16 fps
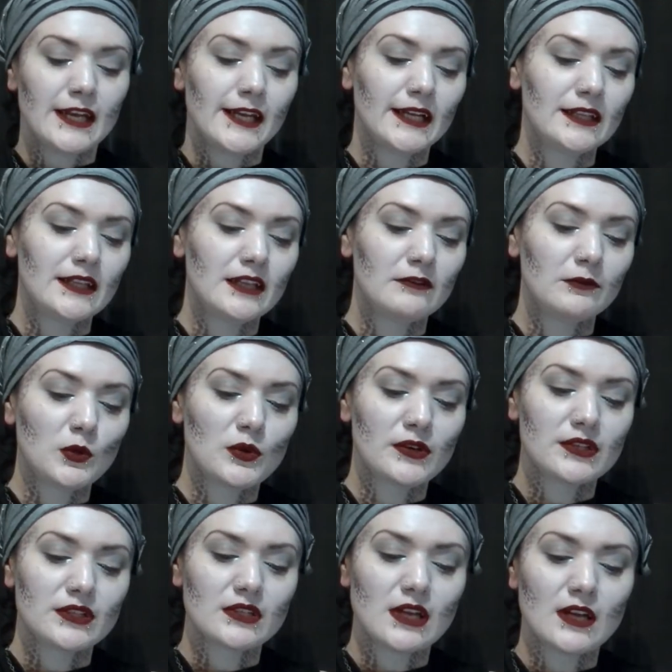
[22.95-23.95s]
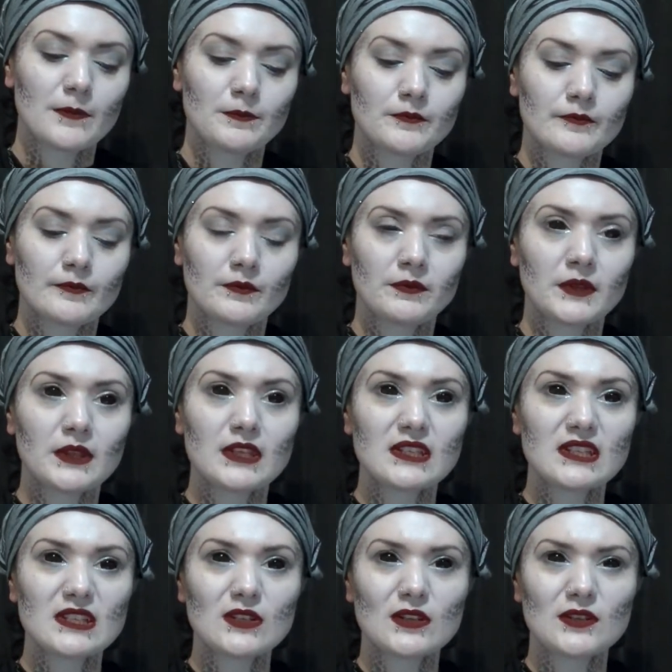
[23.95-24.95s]
And then of course,
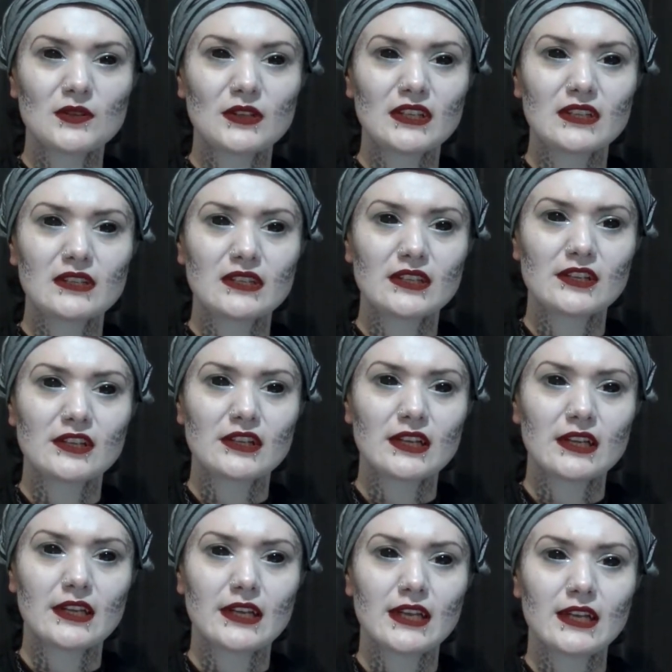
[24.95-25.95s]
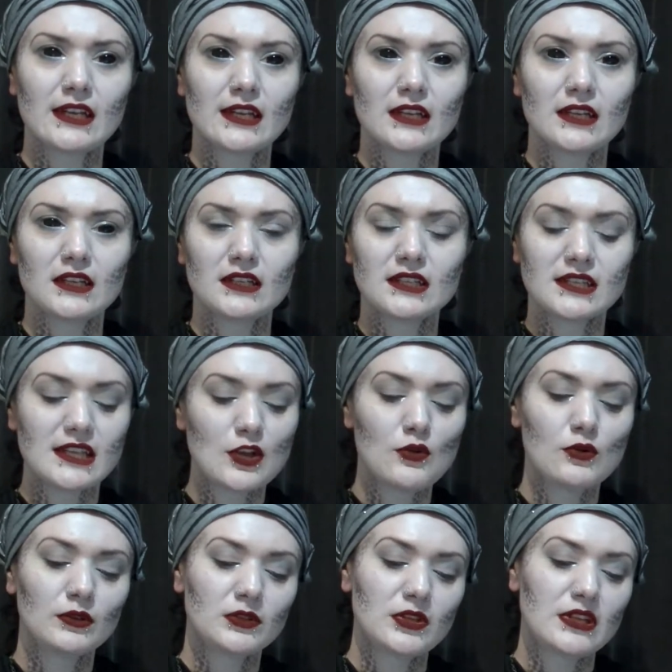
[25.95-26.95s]
this is also considered a
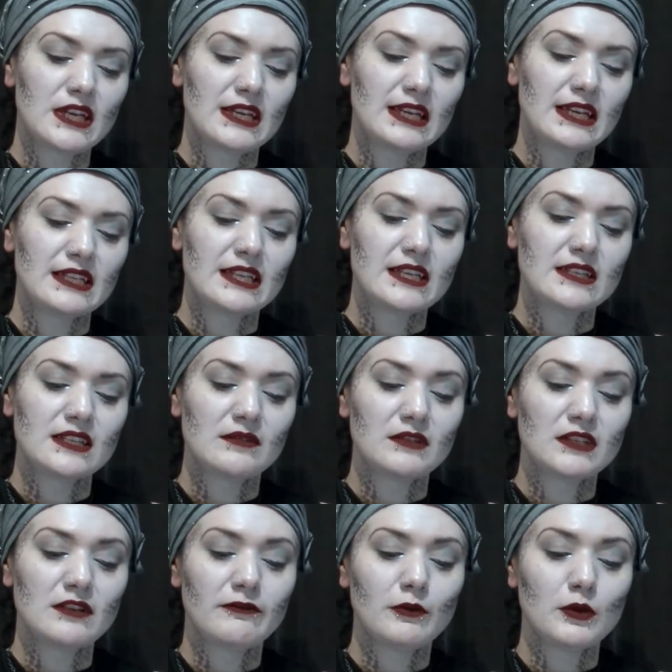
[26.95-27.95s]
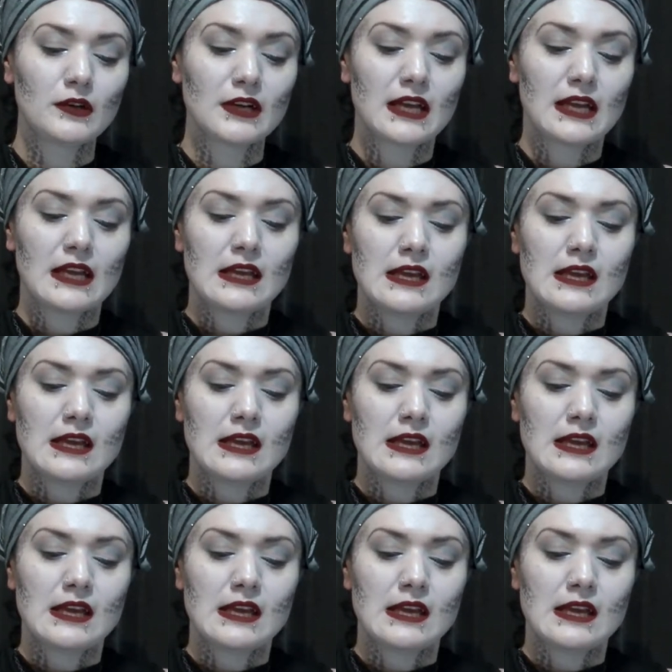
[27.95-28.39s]
sequel to the 1974